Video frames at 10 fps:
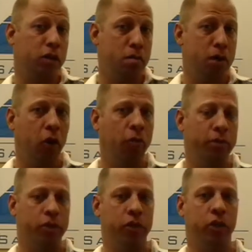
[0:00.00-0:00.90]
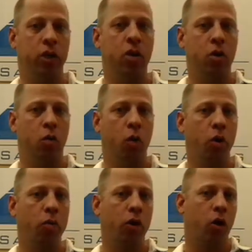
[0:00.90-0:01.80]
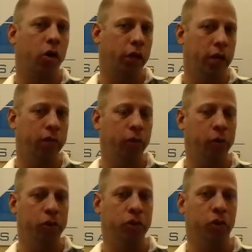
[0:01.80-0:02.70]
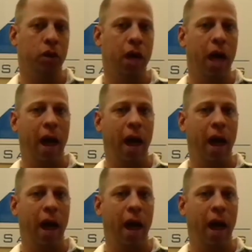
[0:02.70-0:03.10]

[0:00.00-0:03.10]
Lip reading: in the middle position, what we would call an influencer,